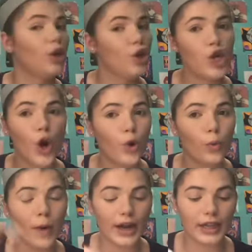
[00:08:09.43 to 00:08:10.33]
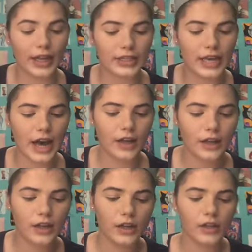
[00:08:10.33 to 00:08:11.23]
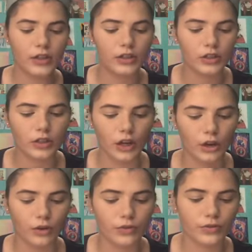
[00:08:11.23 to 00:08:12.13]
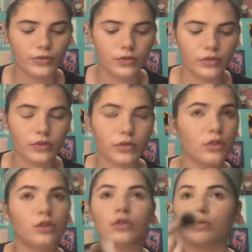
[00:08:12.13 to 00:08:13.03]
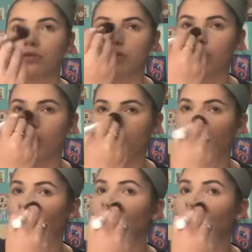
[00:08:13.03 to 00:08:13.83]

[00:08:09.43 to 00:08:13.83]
Nobody likes that. So don't do that.